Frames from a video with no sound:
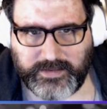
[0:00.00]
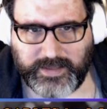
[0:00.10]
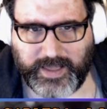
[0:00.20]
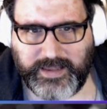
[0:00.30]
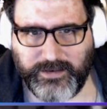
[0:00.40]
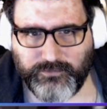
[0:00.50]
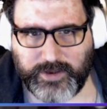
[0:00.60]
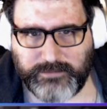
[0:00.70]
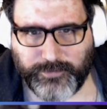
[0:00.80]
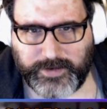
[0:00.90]
I can
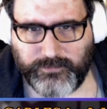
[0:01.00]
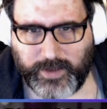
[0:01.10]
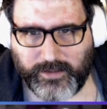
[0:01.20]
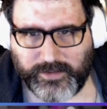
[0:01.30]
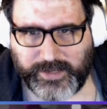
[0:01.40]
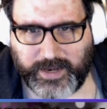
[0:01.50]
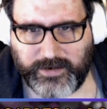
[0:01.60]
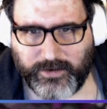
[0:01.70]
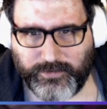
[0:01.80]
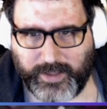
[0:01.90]
read pretty well, and I
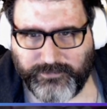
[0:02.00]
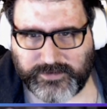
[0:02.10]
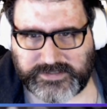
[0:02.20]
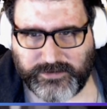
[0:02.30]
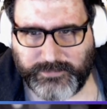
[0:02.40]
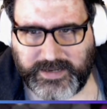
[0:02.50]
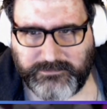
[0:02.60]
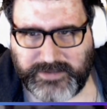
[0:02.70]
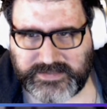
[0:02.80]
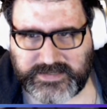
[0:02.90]
know ever so many
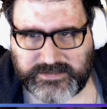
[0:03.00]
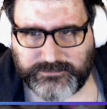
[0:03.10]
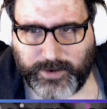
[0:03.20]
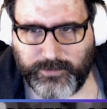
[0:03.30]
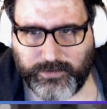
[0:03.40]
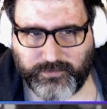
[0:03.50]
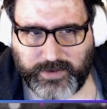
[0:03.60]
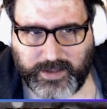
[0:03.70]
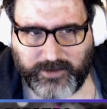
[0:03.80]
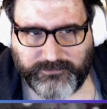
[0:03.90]
pieces of
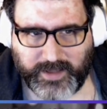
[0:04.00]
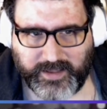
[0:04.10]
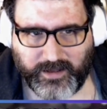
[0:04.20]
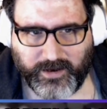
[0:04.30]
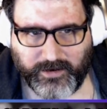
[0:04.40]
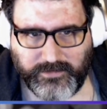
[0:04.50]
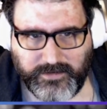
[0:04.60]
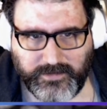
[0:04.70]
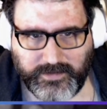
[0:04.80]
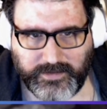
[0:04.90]
poetry off by heart.
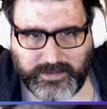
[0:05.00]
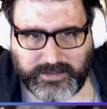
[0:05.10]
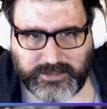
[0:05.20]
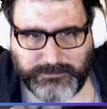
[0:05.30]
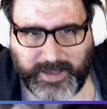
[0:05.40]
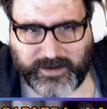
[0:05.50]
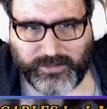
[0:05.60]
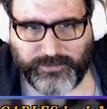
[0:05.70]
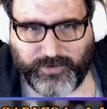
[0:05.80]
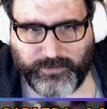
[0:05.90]
The Battle
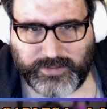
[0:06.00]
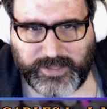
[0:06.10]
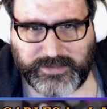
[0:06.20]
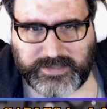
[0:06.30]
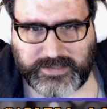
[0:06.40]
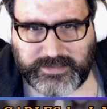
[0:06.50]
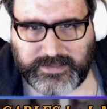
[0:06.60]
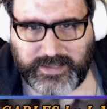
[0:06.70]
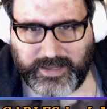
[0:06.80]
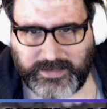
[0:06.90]
of
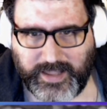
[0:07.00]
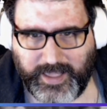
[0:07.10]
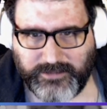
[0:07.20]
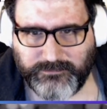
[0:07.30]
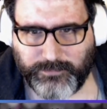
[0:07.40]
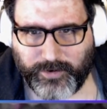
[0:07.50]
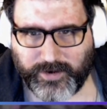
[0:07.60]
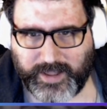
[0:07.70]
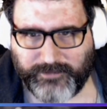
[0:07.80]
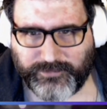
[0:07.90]
Hohenlinden, and
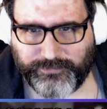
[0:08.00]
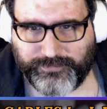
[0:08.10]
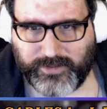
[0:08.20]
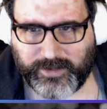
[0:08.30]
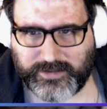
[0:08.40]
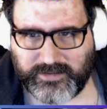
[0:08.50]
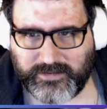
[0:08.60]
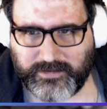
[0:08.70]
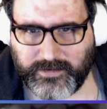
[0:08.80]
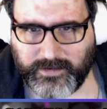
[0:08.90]
Edinburgh after Flodden,